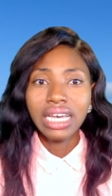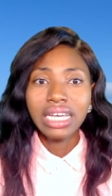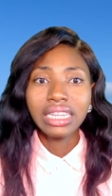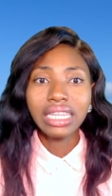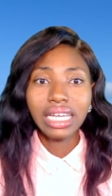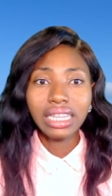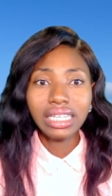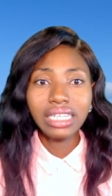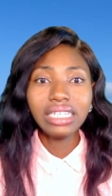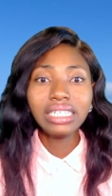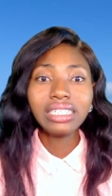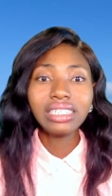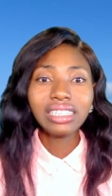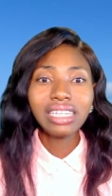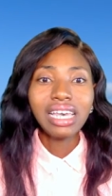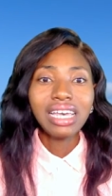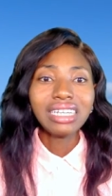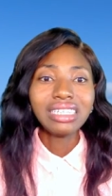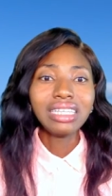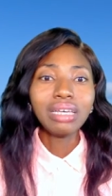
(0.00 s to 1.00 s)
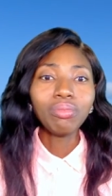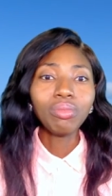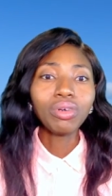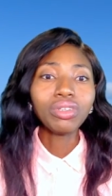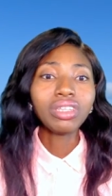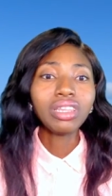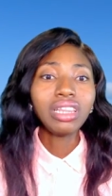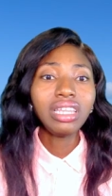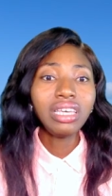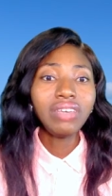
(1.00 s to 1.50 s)
that is, they
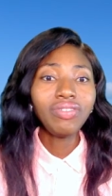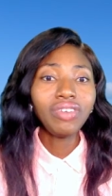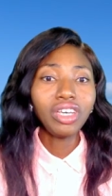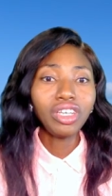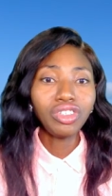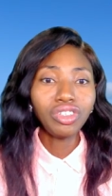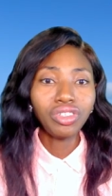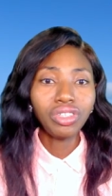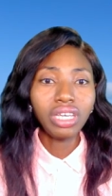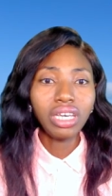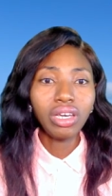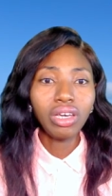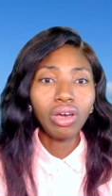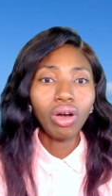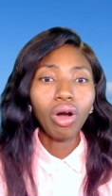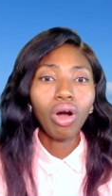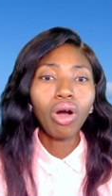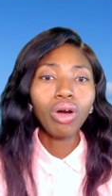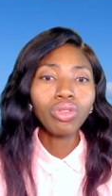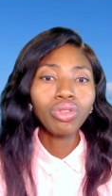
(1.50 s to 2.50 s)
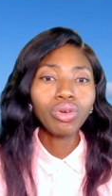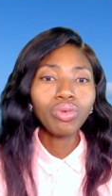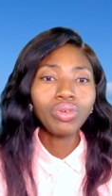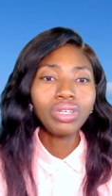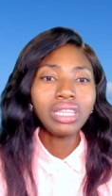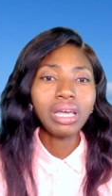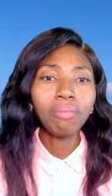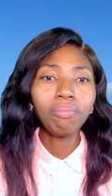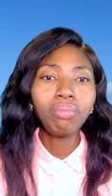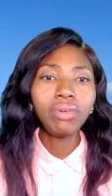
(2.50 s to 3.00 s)
must live each day
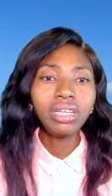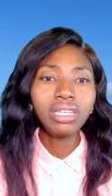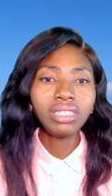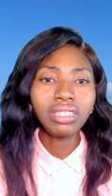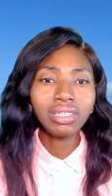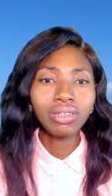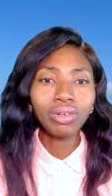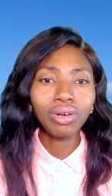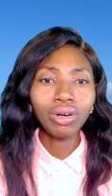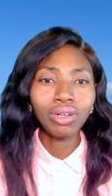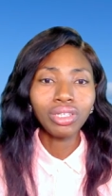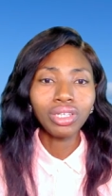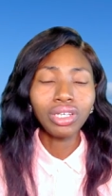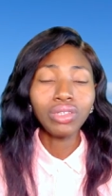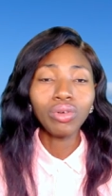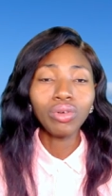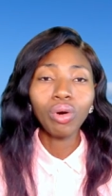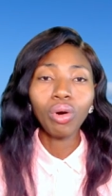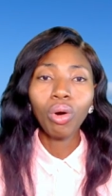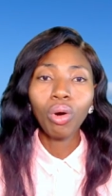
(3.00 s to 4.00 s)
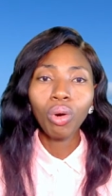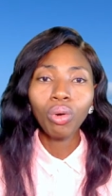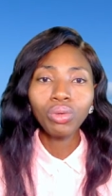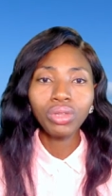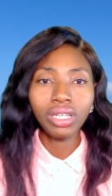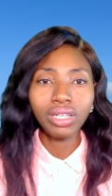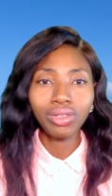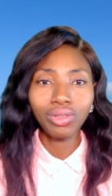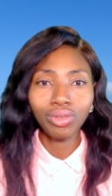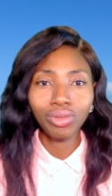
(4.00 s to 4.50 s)
honoring and pleasing God in all
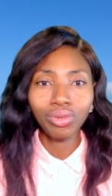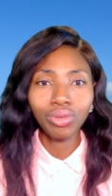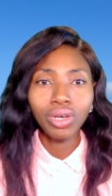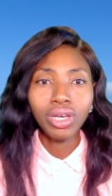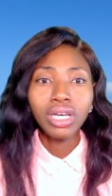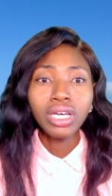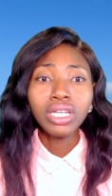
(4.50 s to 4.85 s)
they do.